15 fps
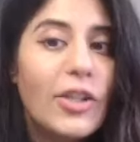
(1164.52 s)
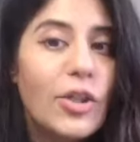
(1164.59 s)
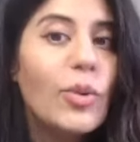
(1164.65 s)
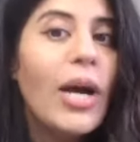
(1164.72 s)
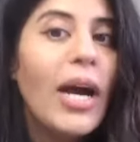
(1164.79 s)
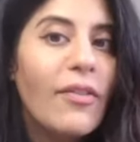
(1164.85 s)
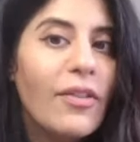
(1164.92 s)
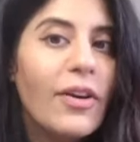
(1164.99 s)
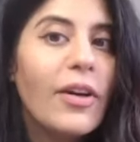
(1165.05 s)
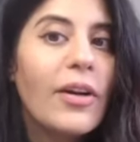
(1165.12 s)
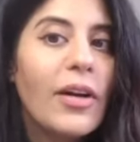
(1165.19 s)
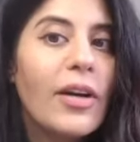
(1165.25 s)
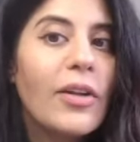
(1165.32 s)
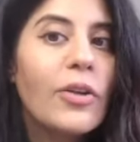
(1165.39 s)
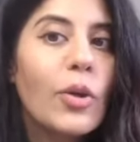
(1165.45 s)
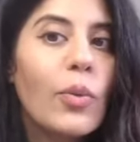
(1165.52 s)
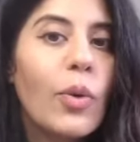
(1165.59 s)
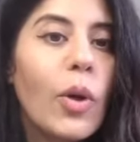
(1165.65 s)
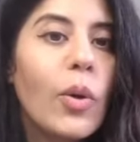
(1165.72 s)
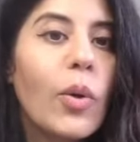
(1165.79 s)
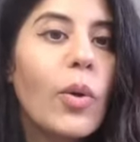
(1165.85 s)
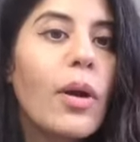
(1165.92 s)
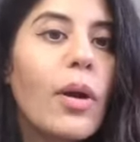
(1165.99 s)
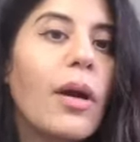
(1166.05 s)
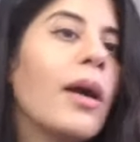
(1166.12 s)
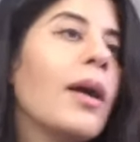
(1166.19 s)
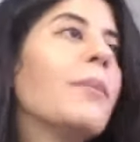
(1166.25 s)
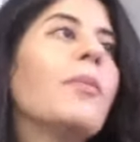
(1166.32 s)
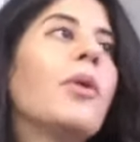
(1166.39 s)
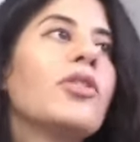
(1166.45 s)
do have a
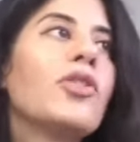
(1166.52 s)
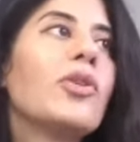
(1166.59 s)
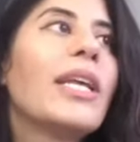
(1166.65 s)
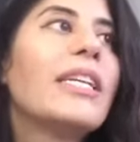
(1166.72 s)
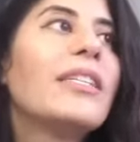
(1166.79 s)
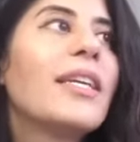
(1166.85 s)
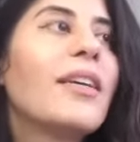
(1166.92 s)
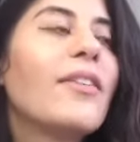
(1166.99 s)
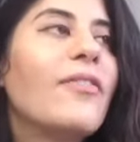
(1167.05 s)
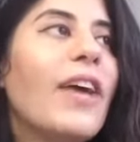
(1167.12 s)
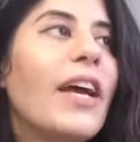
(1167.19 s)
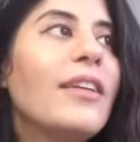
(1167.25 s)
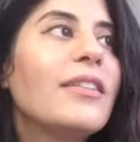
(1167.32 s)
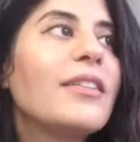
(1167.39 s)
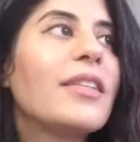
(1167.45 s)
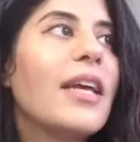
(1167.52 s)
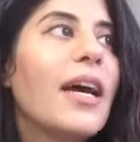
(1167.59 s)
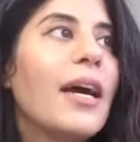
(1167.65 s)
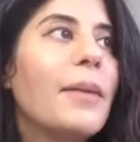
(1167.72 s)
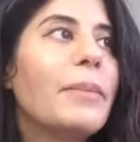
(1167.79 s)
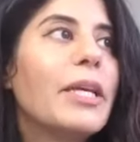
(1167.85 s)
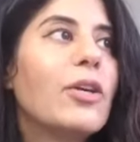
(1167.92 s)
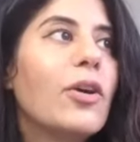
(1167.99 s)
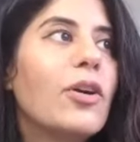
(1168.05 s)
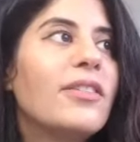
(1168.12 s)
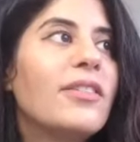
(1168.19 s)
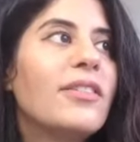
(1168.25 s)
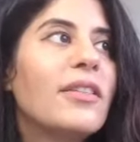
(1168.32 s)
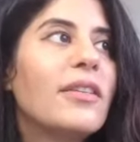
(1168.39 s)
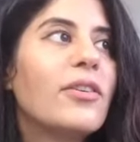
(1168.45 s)
neuromodulating effect because,